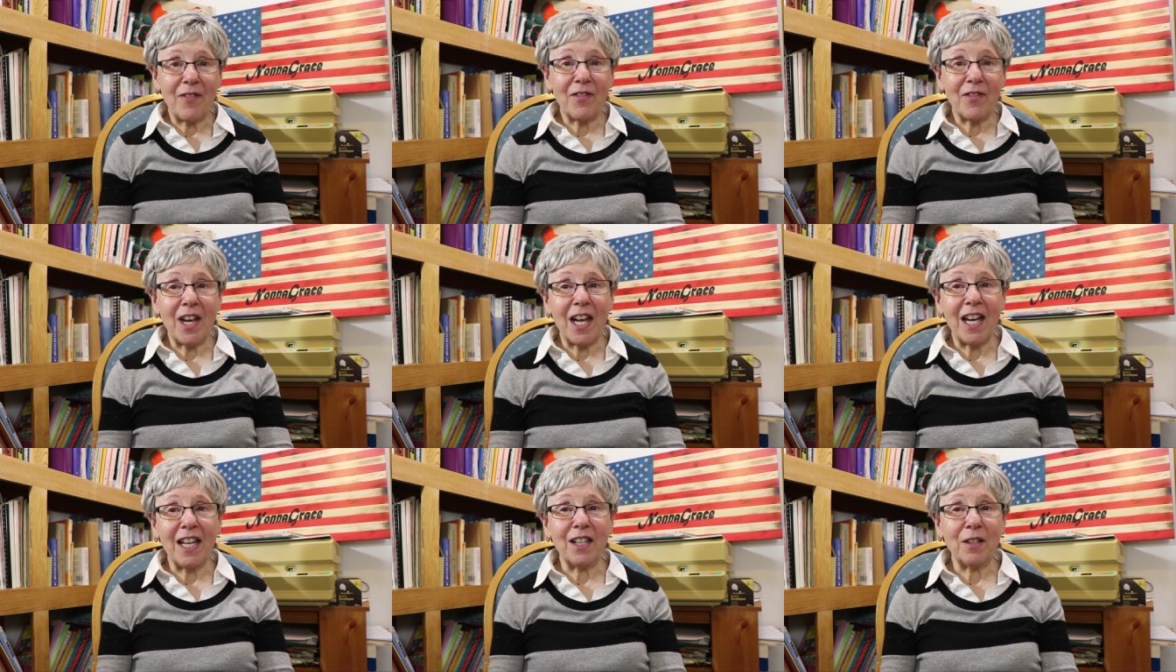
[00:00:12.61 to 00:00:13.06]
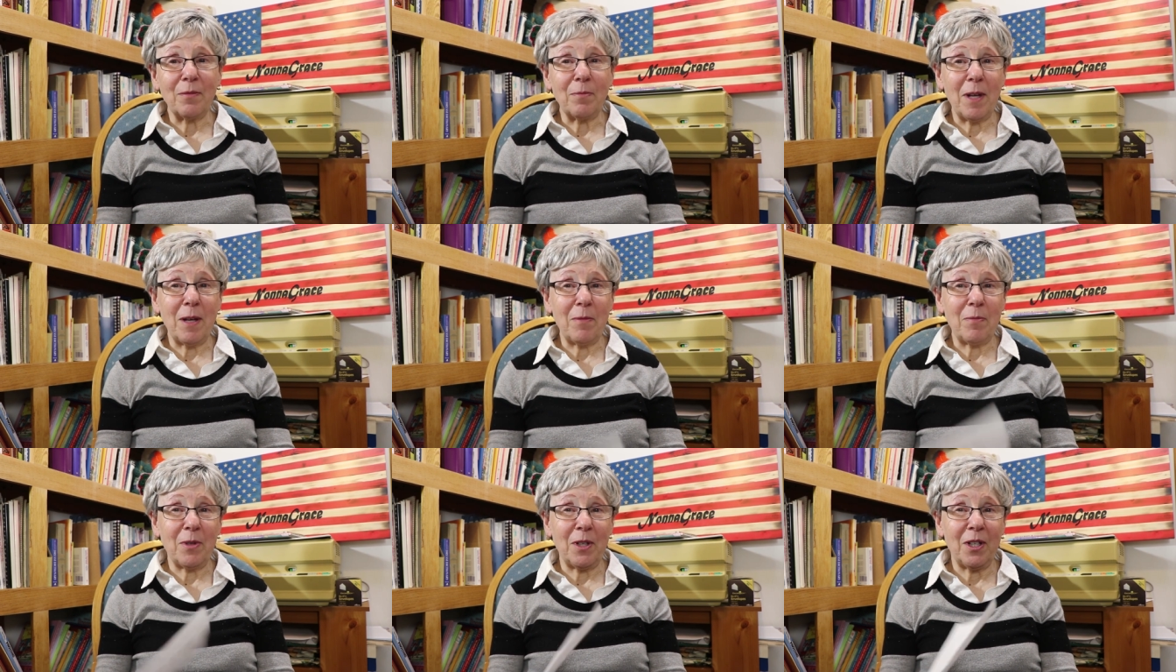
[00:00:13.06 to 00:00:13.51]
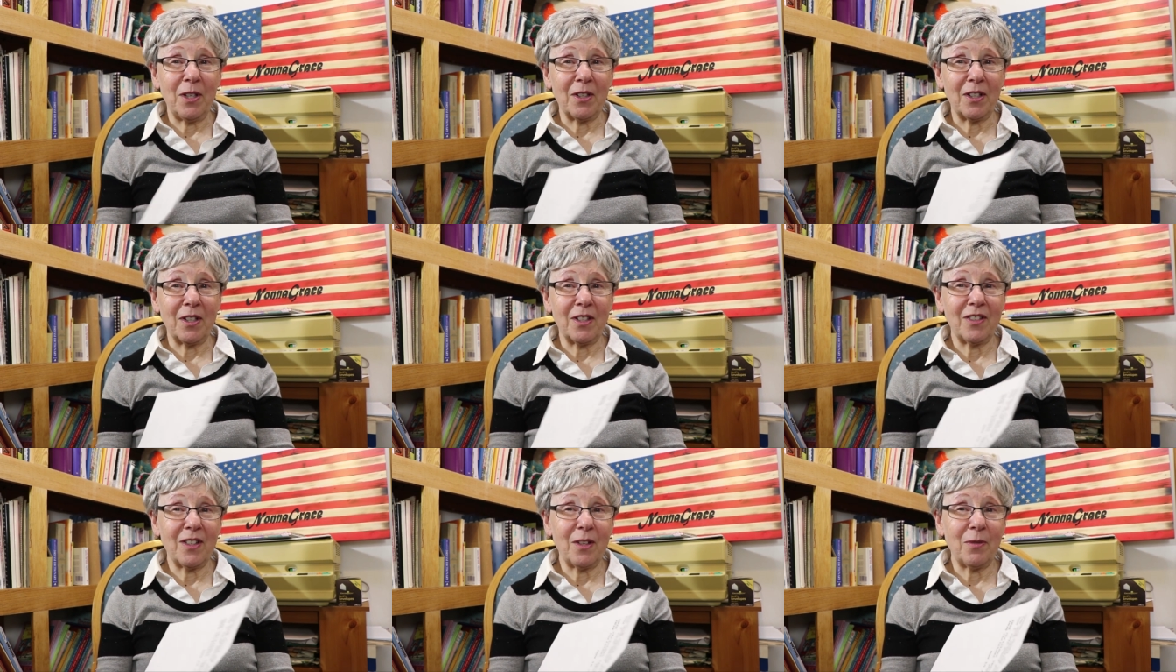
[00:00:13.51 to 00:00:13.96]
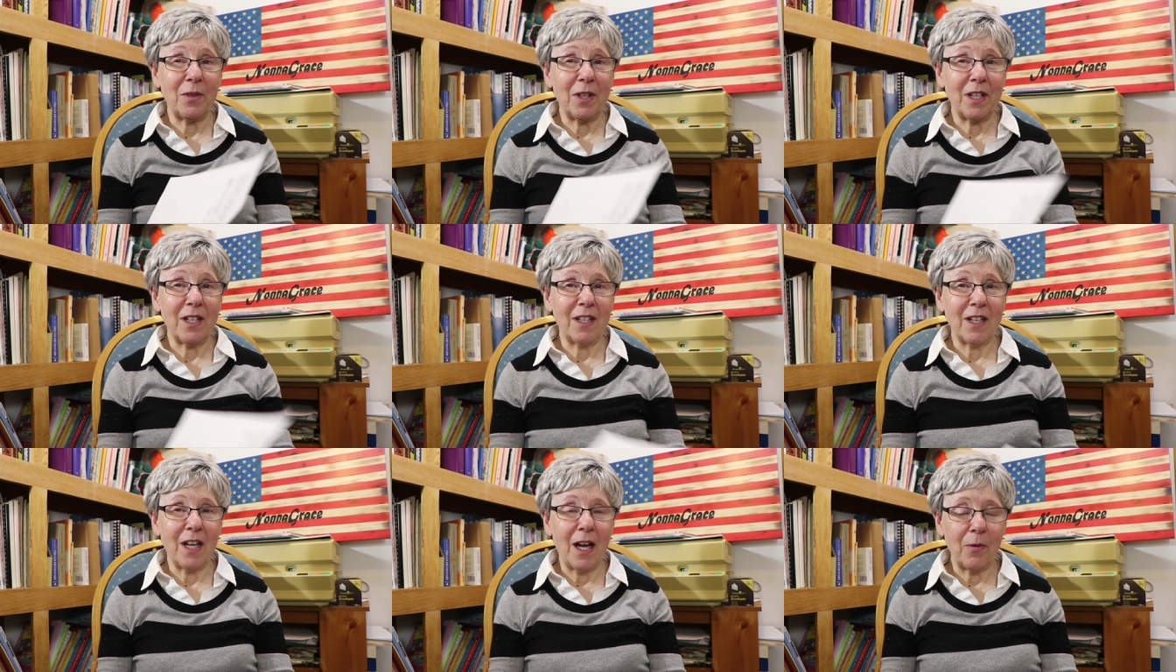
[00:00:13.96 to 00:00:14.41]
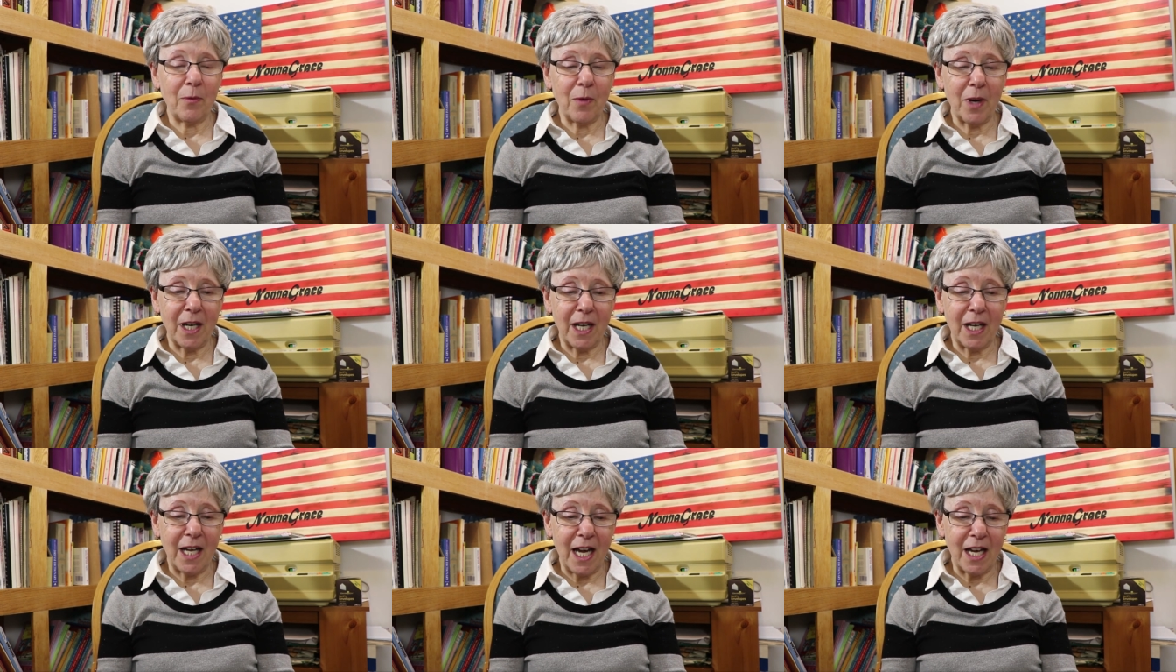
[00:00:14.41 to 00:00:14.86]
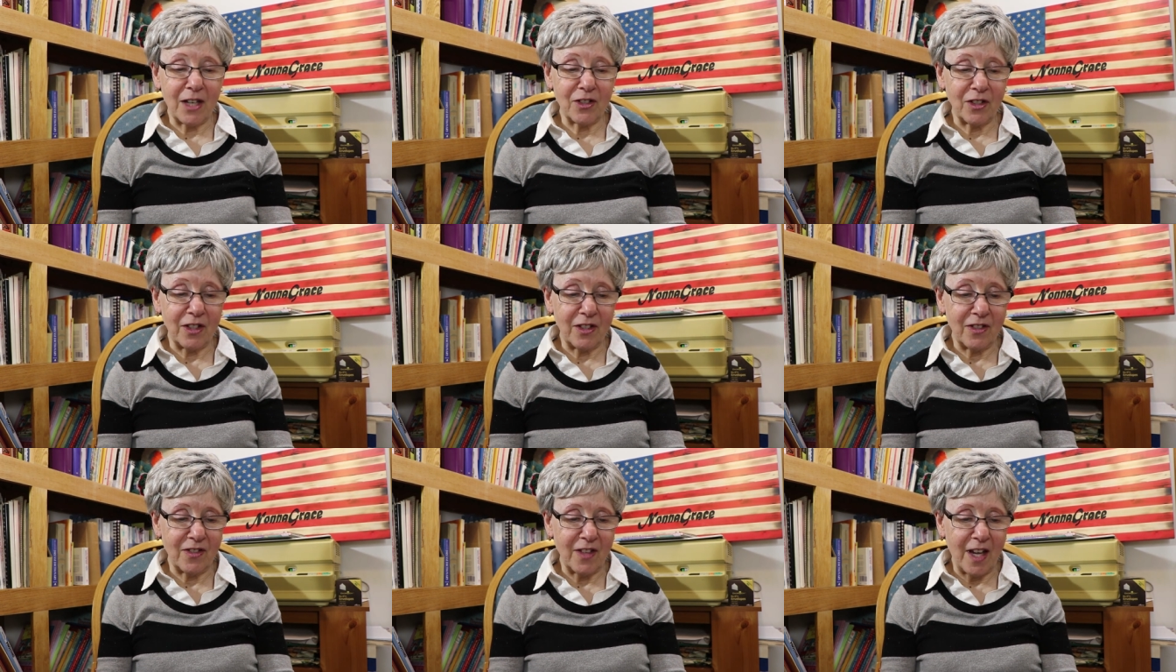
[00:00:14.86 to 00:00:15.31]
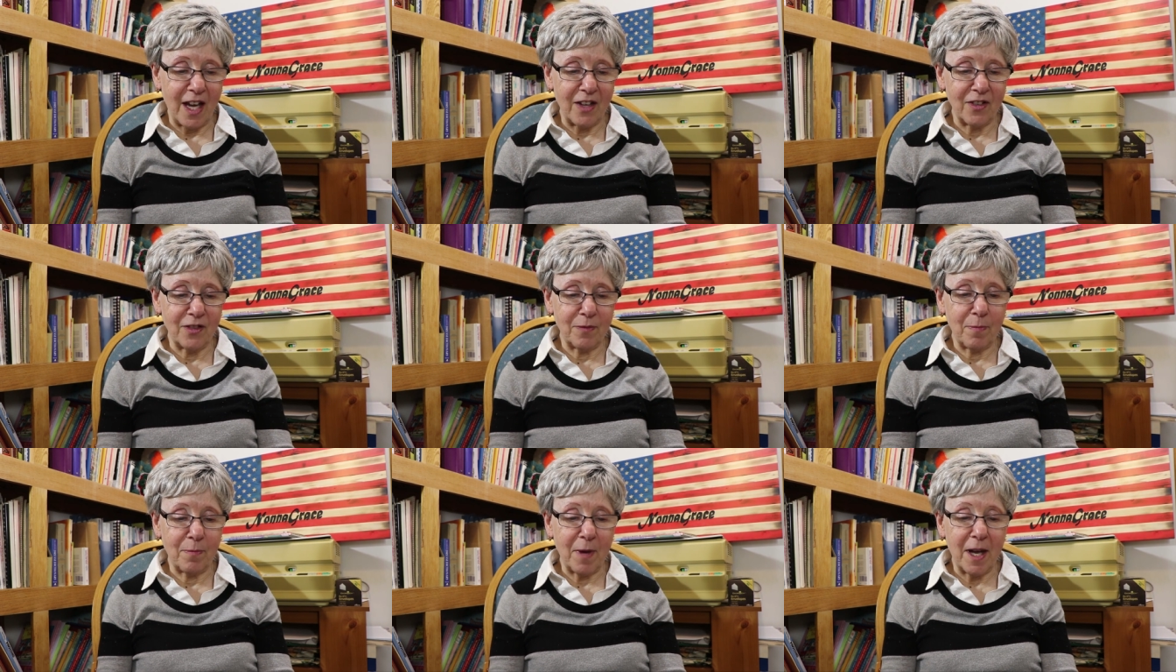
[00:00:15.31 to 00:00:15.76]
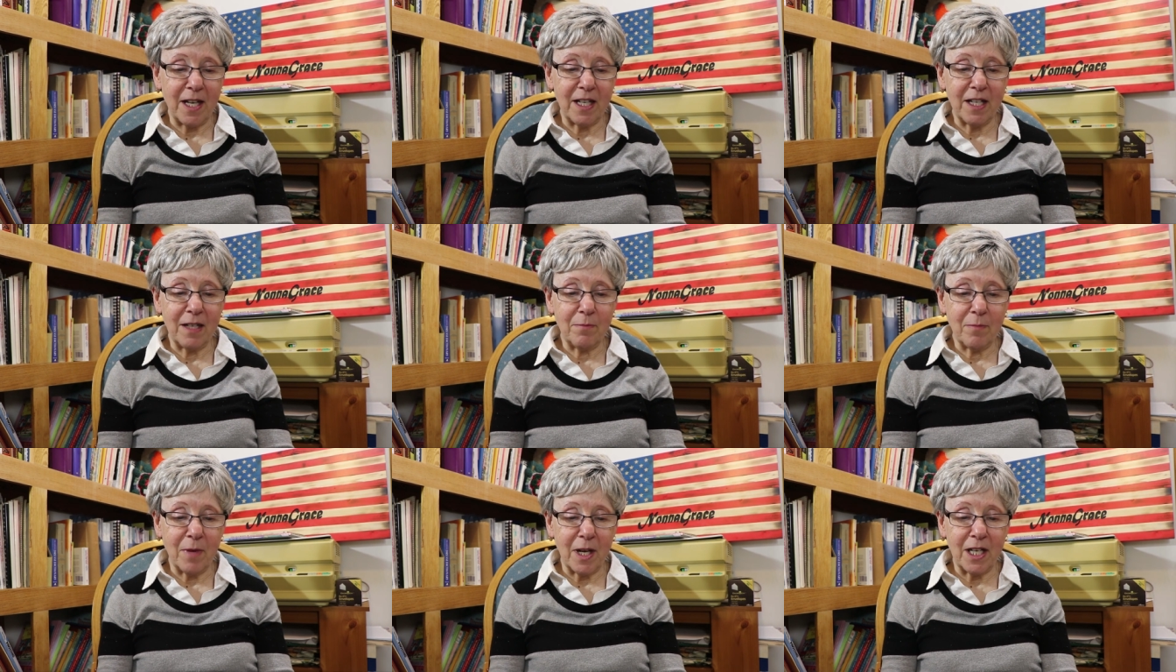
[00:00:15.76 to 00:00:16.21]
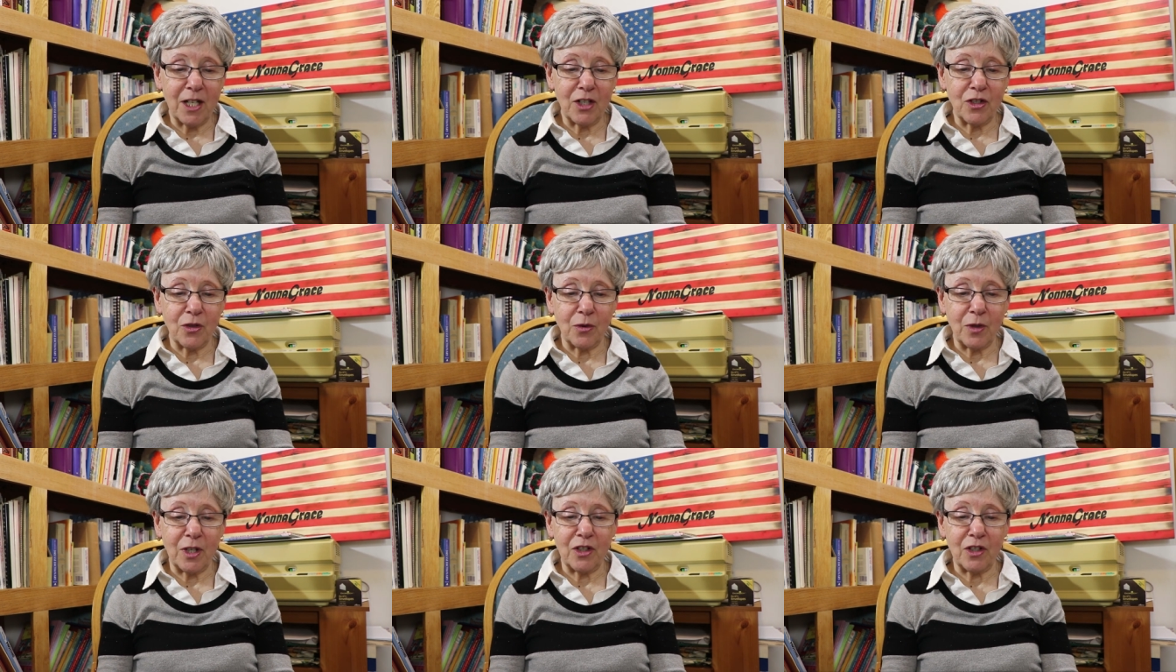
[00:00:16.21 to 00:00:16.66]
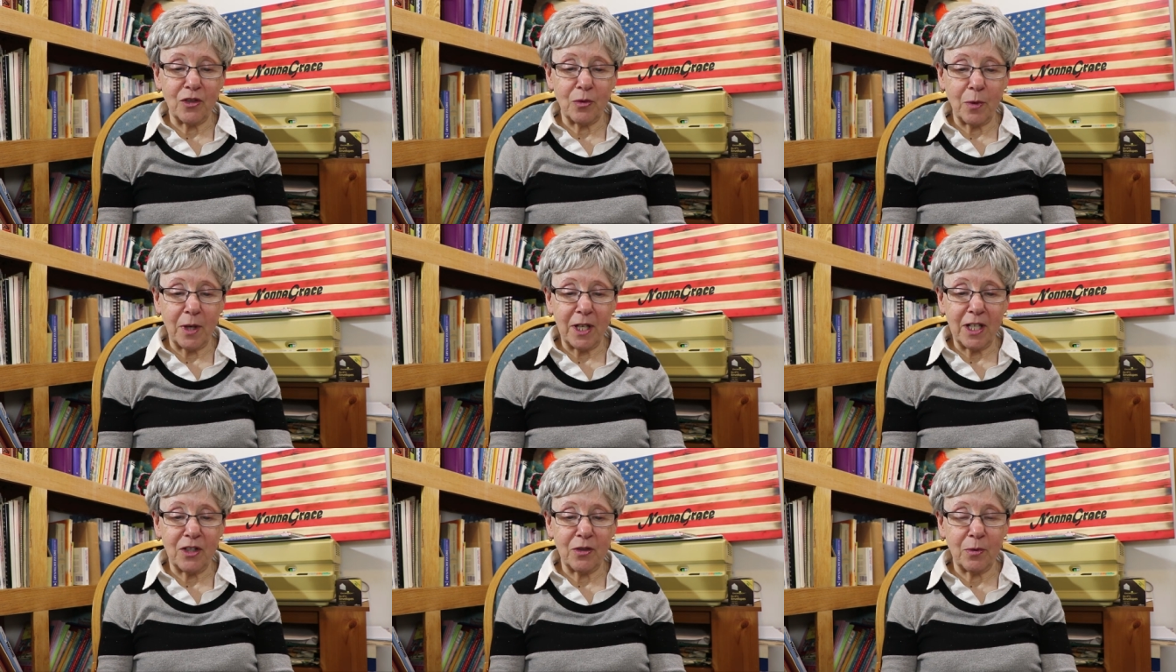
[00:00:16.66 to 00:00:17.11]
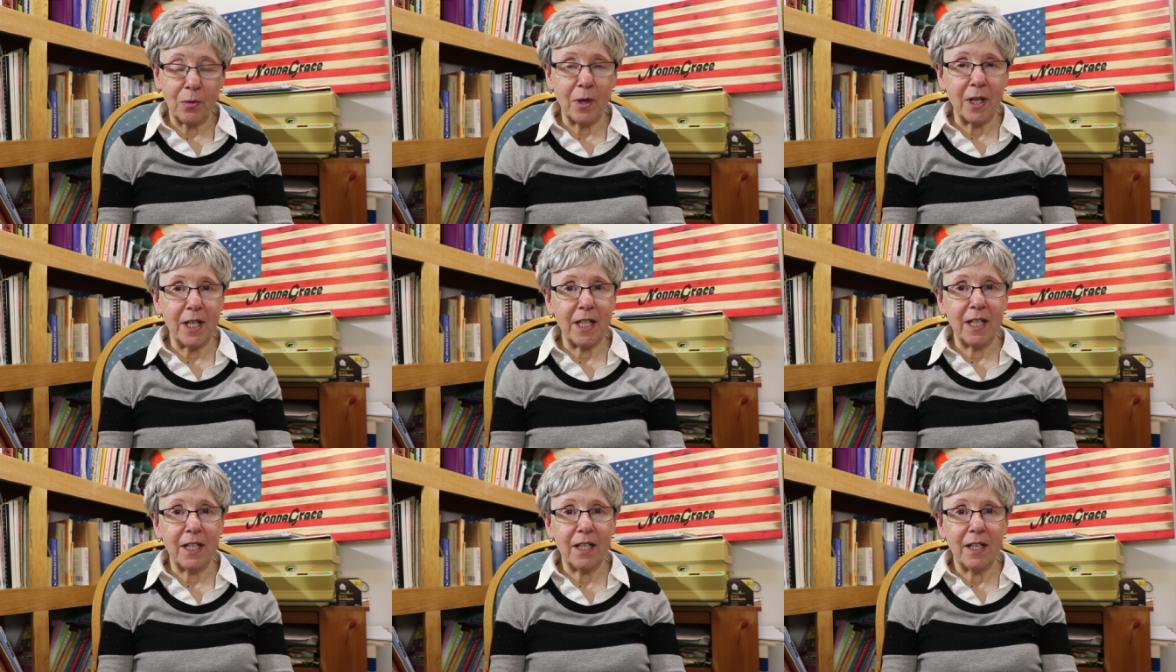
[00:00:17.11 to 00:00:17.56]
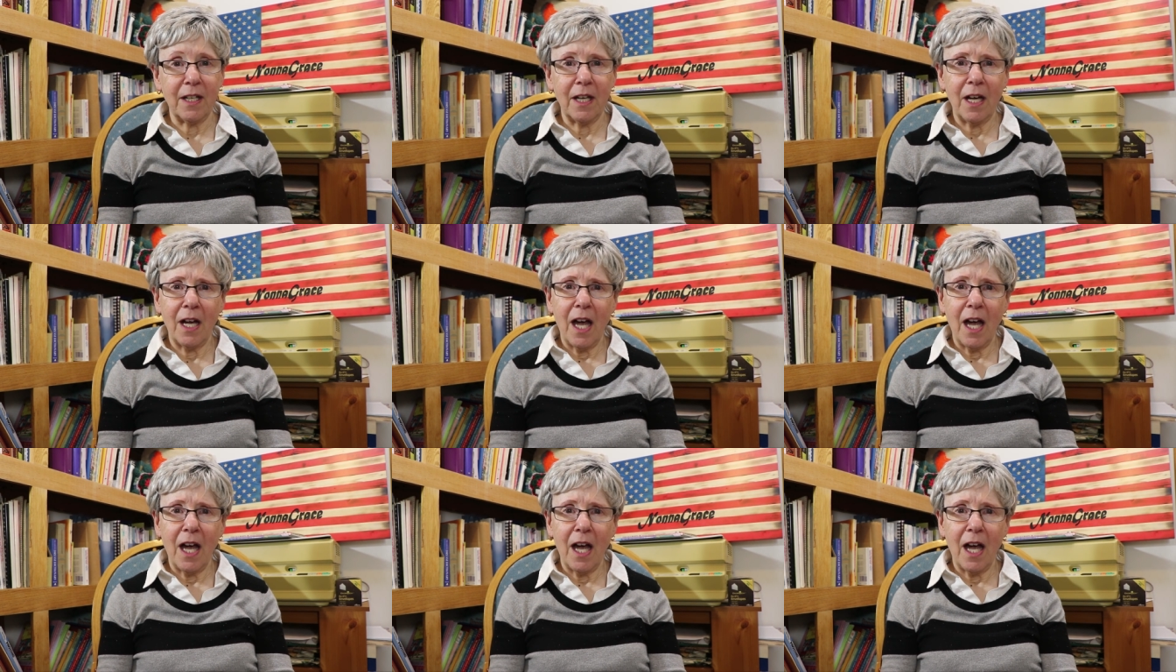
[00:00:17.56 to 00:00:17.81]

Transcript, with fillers: I've got a little paper here because I want to actually say spending money during 2020.